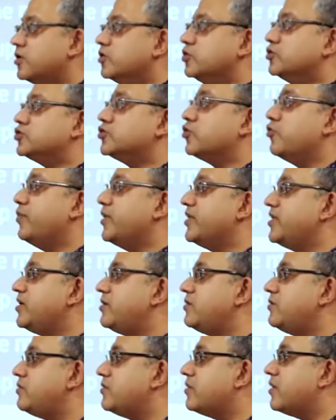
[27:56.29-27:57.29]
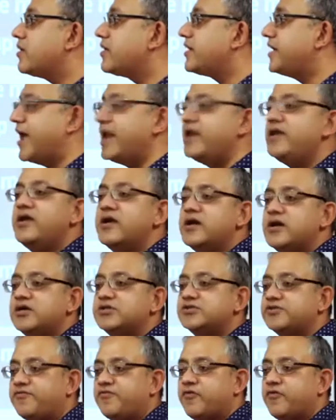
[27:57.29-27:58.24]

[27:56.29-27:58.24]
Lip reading: So within 10 years of